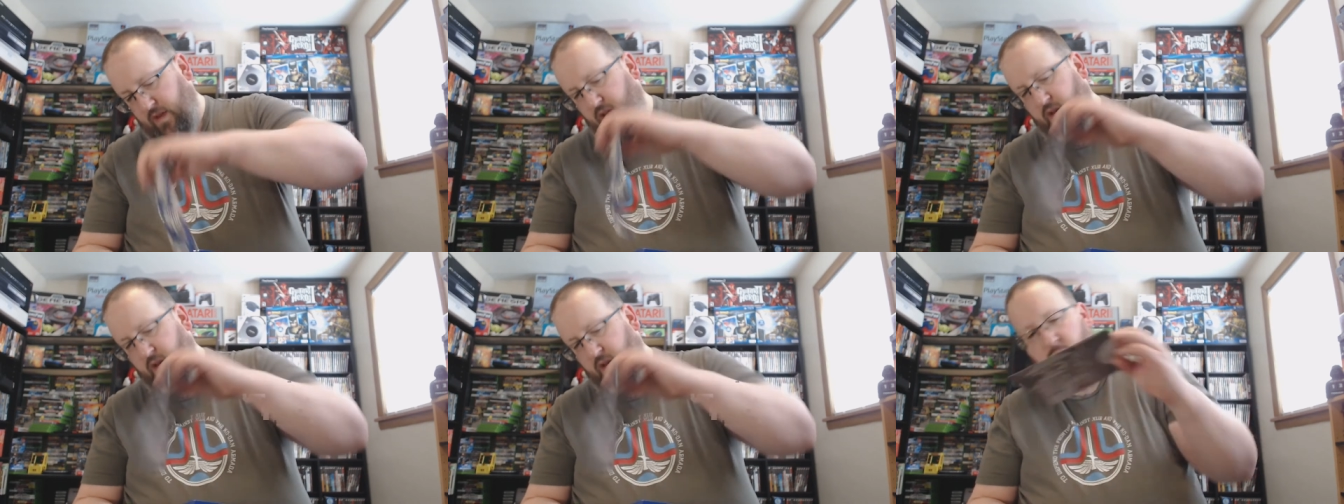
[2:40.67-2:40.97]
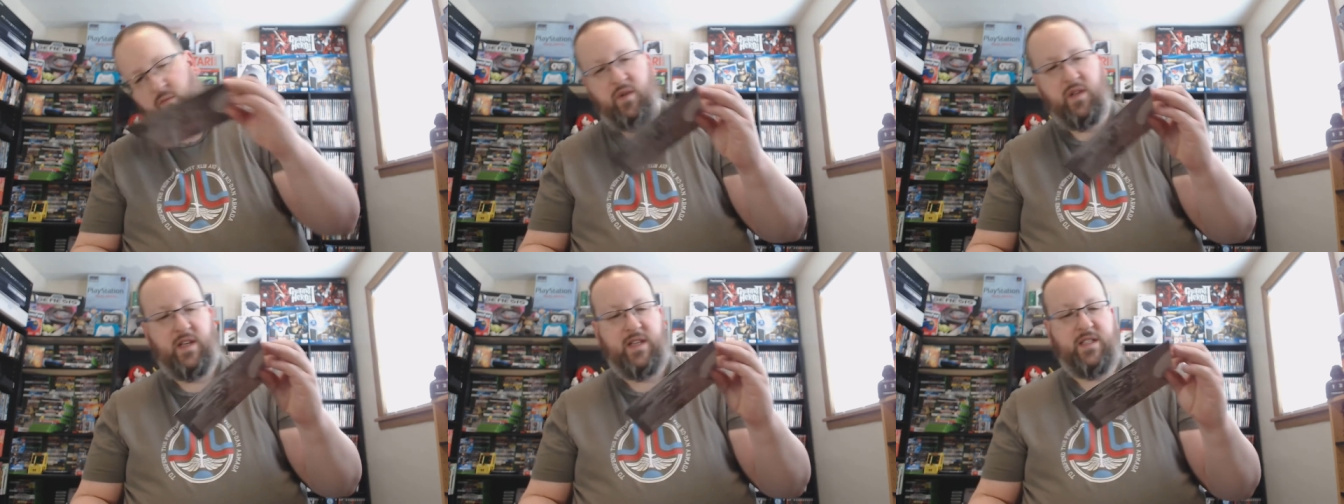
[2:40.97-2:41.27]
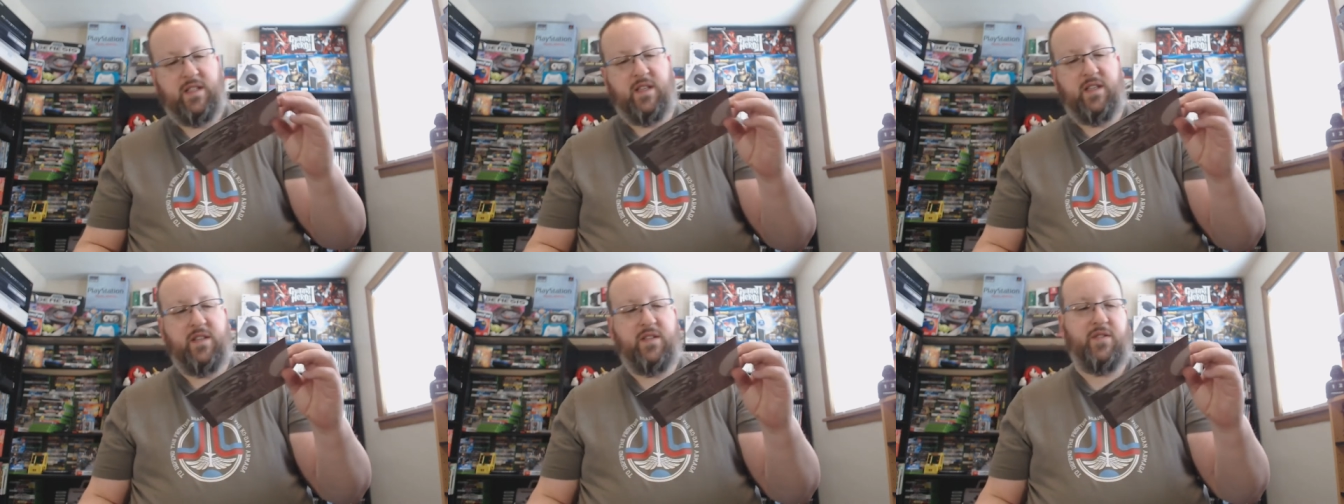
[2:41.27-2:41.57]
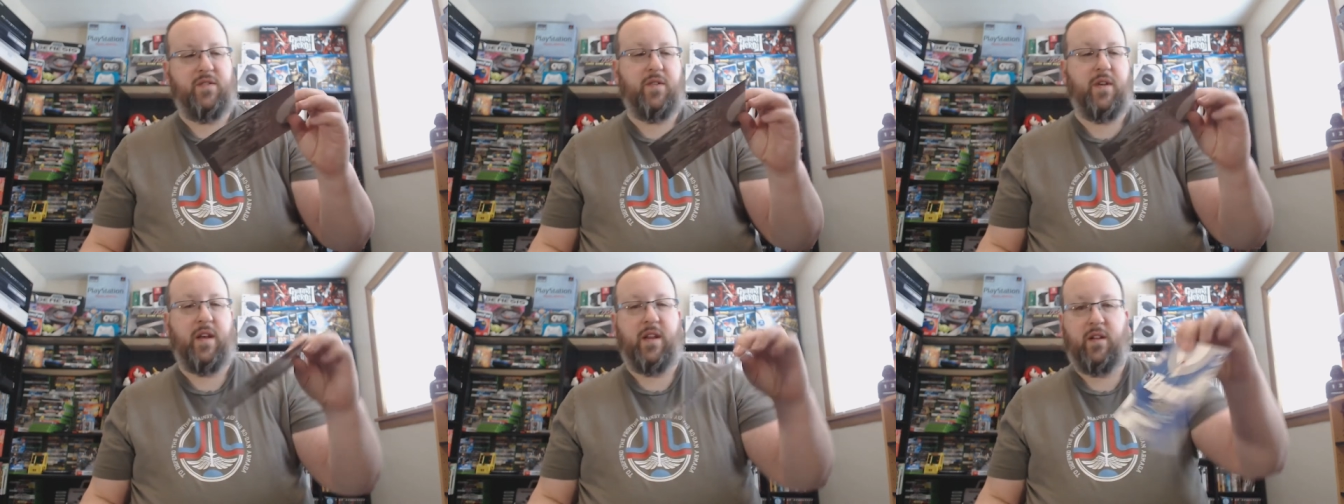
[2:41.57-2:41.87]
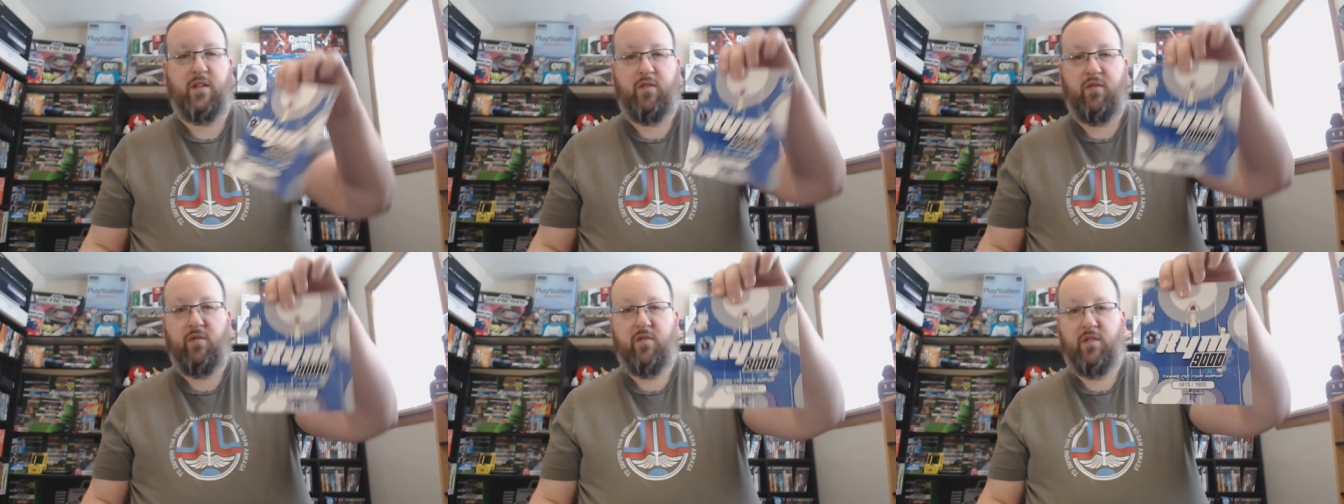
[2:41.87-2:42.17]
releases, you get a
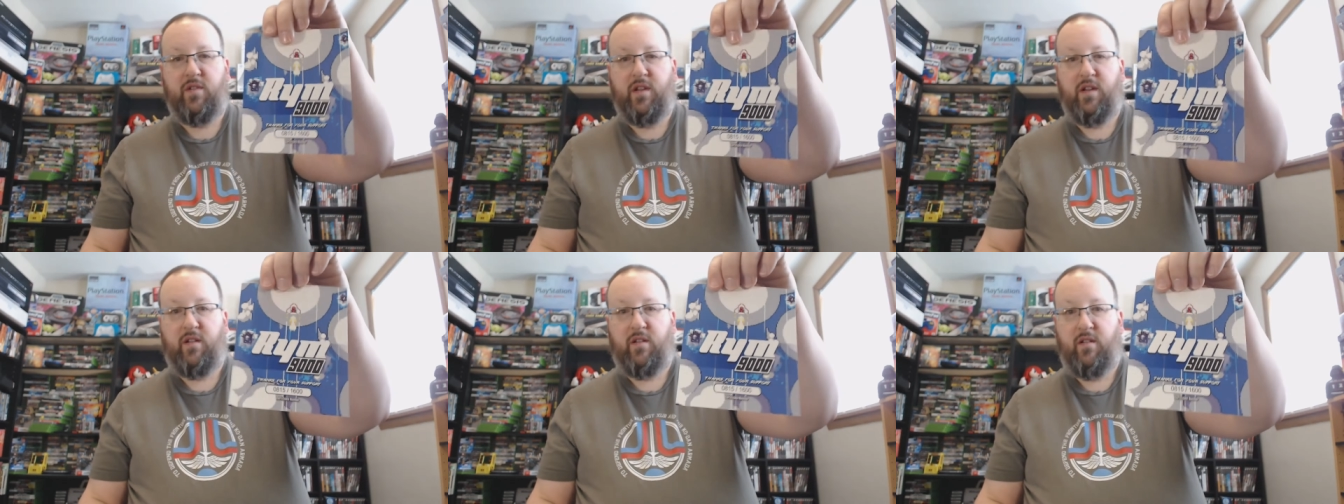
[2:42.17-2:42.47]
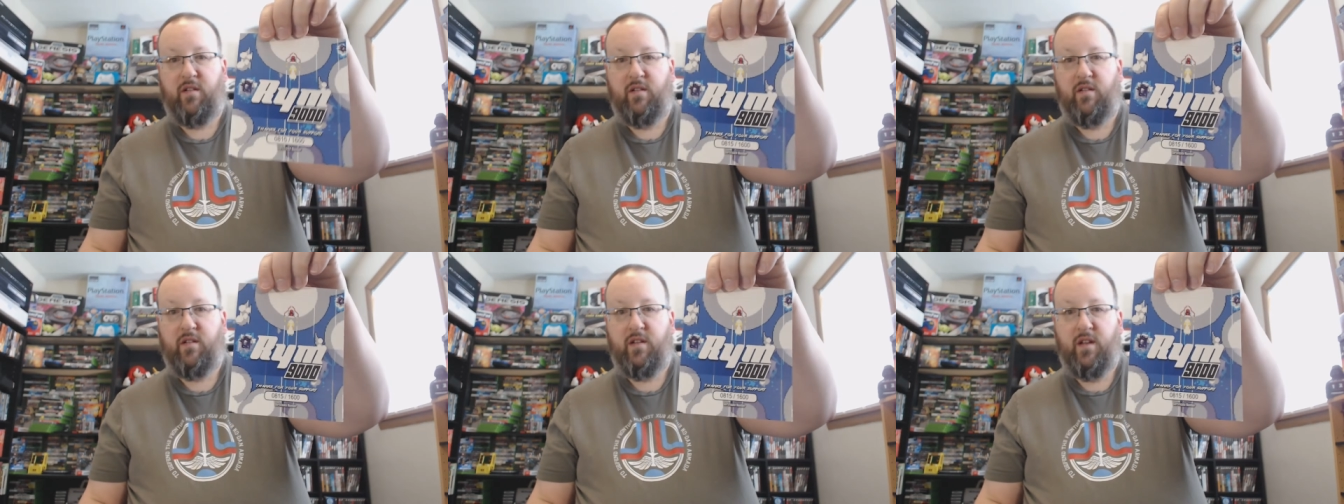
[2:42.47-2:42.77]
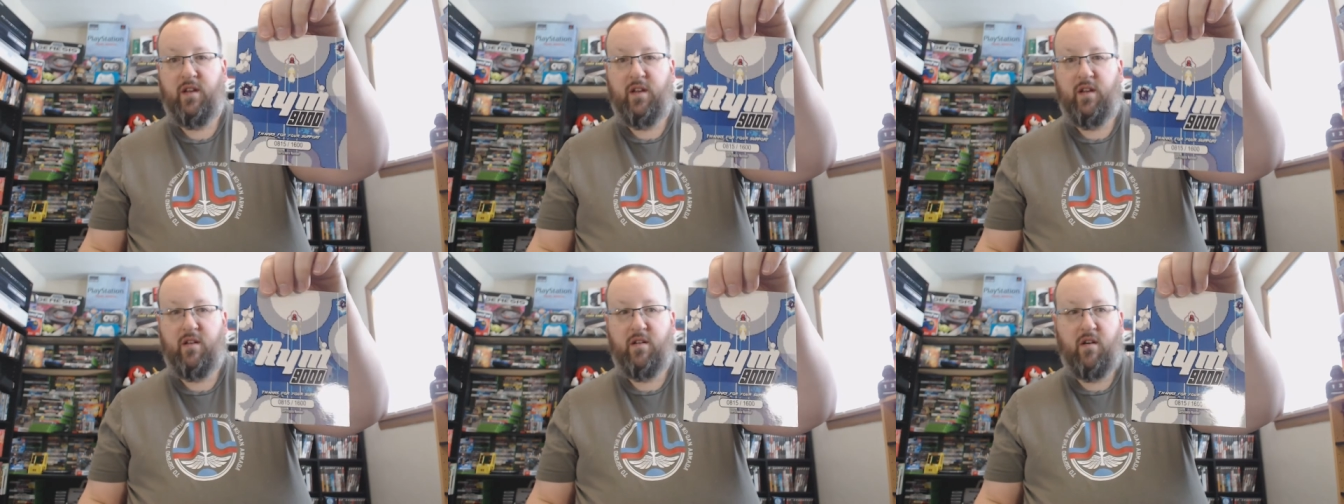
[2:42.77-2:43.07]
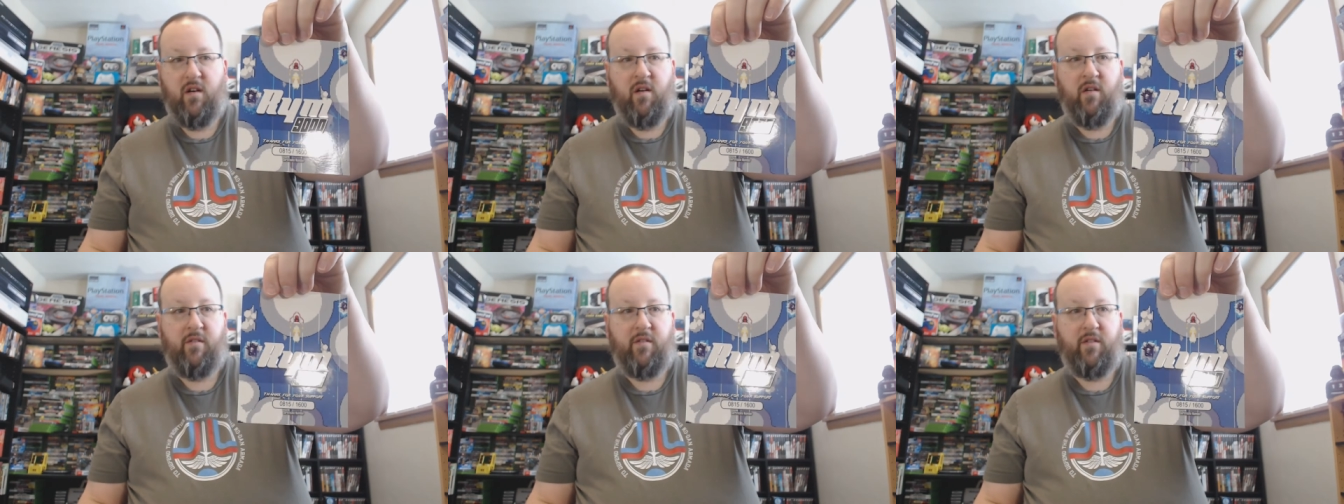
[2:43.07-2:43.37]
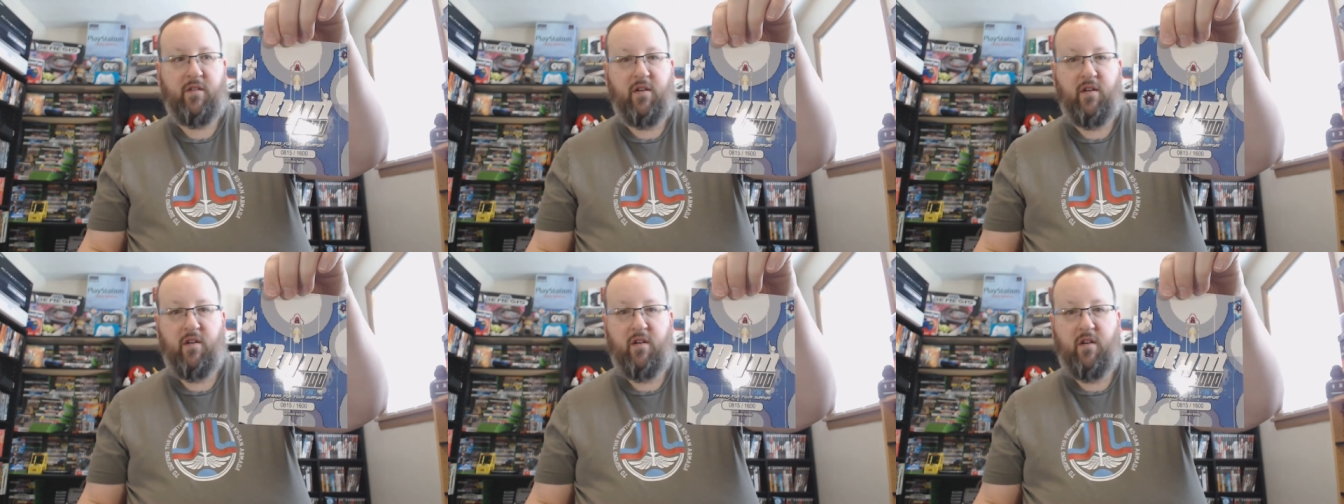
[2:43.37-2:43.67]
cool little art
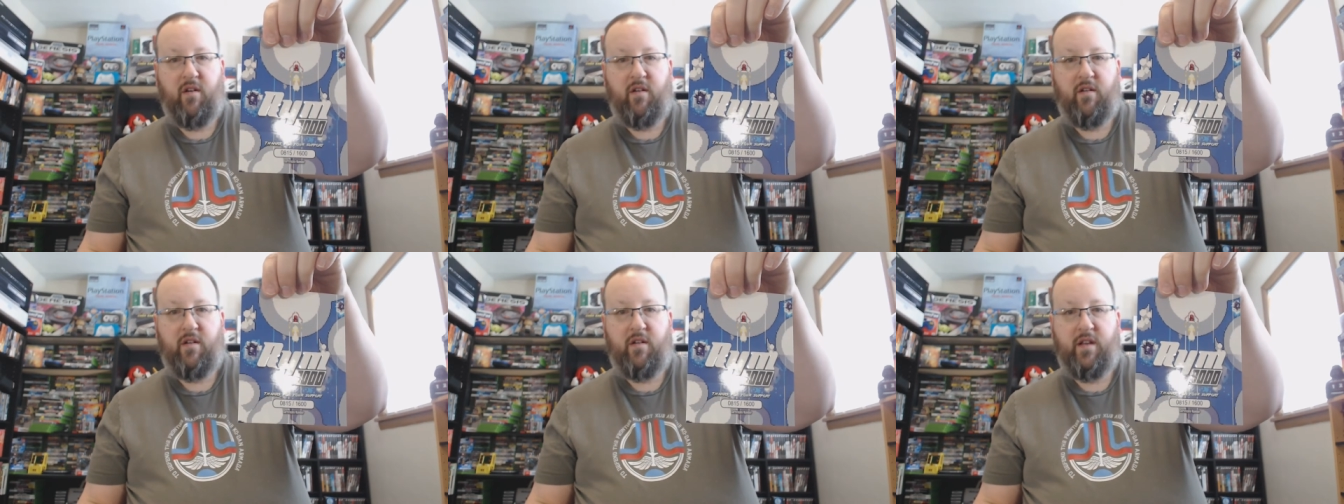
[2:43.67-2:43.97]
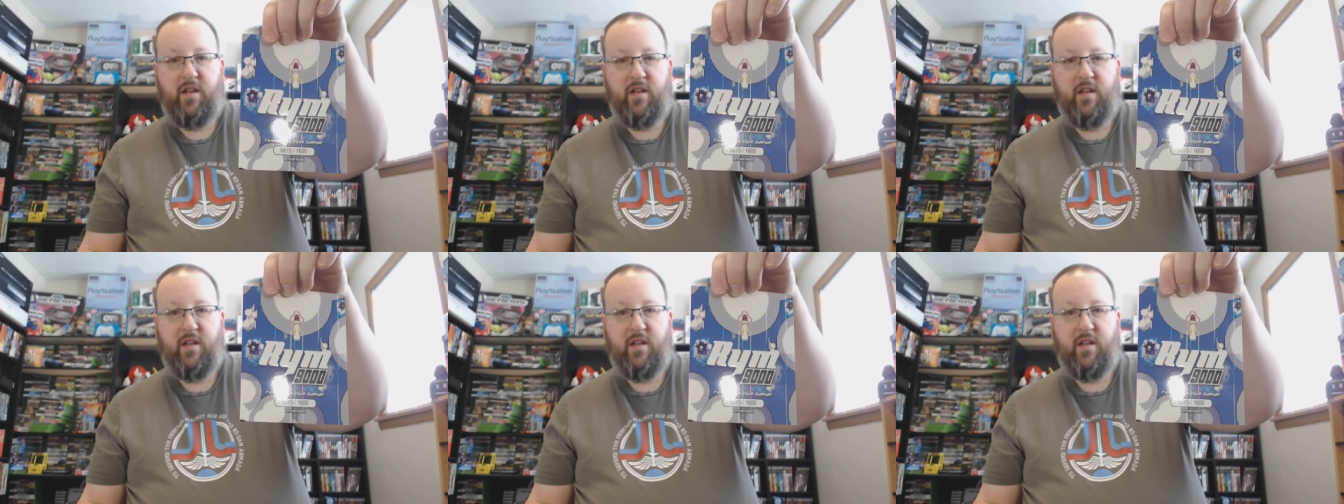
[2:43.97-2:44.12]
card